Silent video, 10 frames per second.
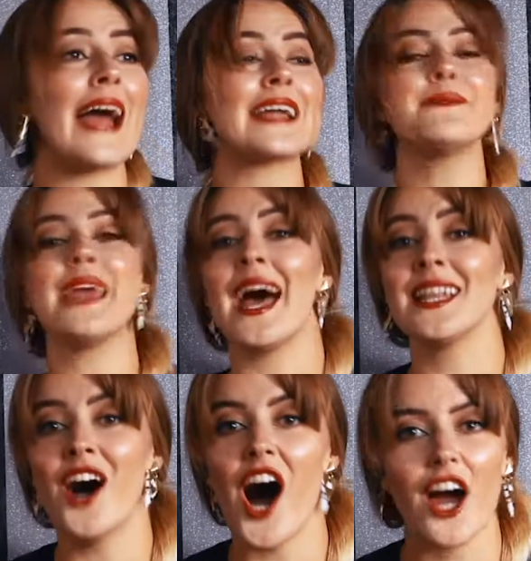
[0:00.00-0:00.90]
I can be
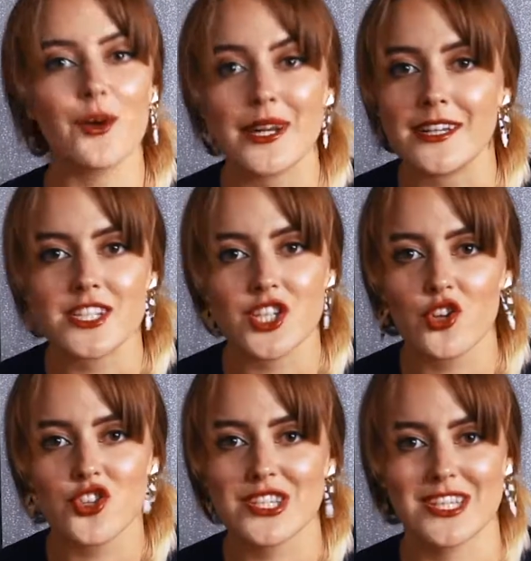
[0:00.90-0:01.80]
hella awkward in
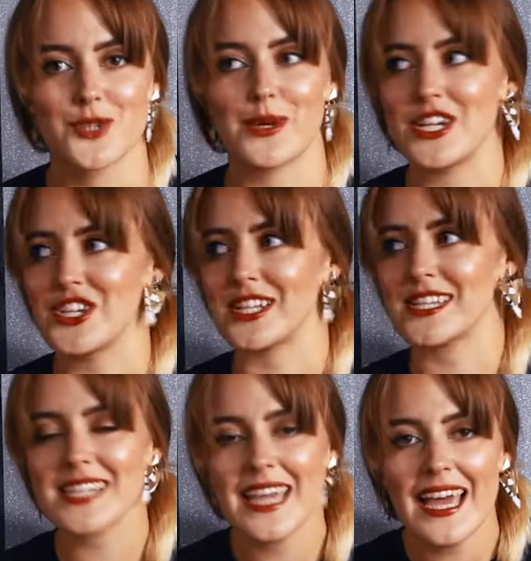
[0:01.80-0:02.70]
social
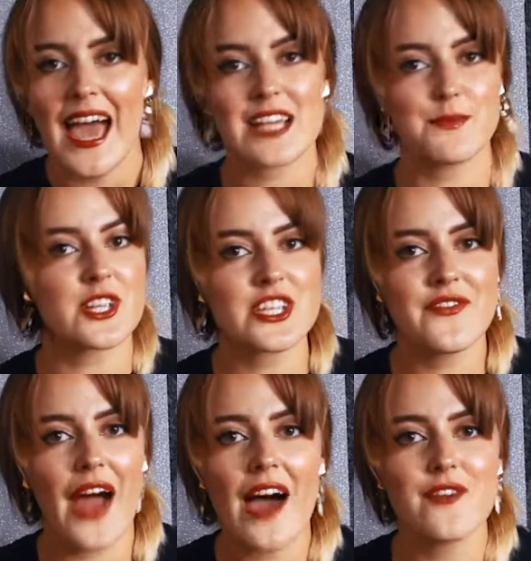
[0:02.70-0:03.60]
situations especially
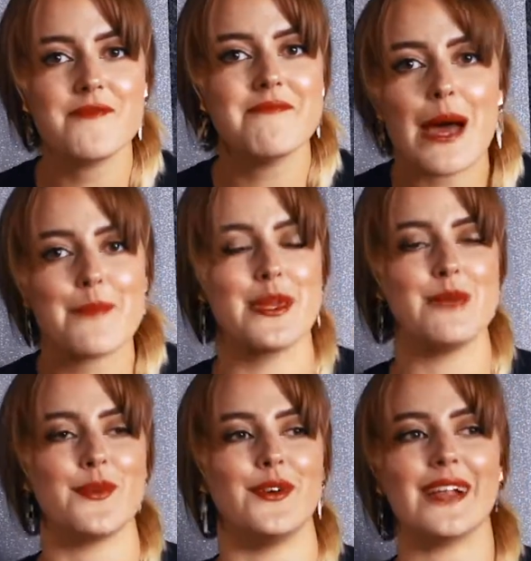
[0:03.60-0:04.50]
if I haven't met people.